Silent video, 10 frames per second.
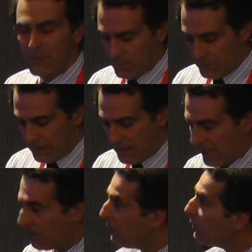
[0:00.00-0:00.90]
really
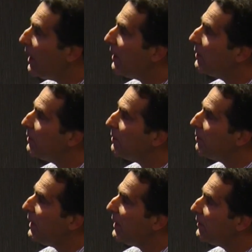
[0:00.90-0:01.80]
had no additive
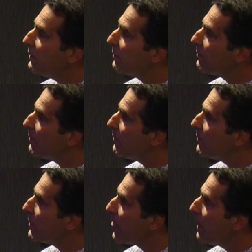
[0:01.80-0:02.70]
effect.
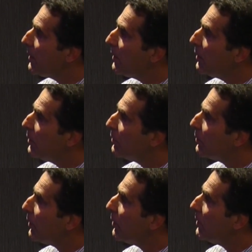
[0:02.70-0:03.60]

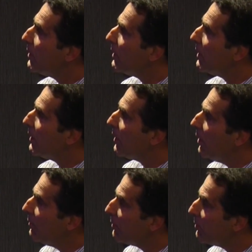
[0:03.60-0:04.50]
So
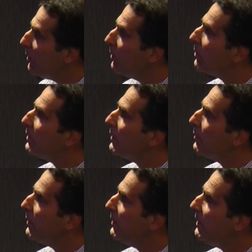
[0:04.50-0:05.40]
overall,
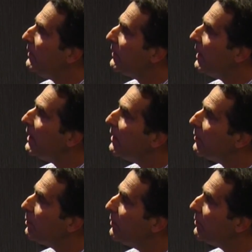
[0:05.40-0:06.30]
with these
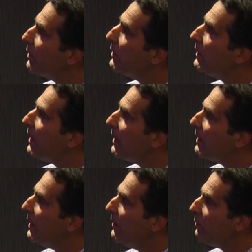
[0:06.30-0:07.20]
studies, we showed
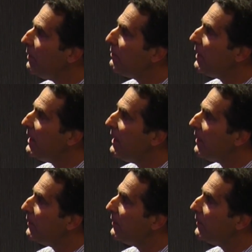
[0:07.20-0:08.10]
that N3 fatty
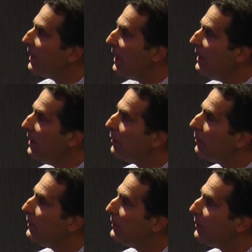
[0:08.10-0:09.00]
acids can increase